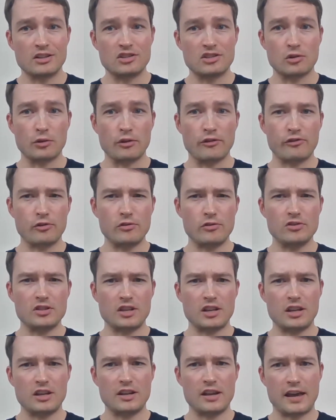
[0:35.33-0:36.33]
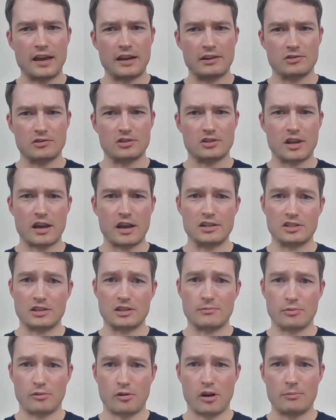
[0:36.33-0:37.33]
So the first key to
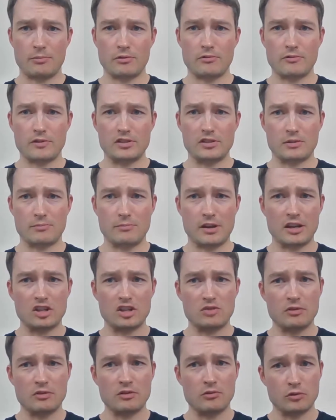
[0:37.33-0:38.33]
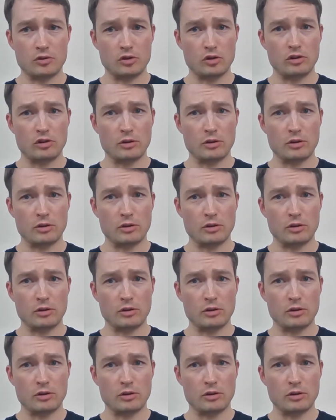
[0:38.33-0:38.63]
exercising proper risk management with your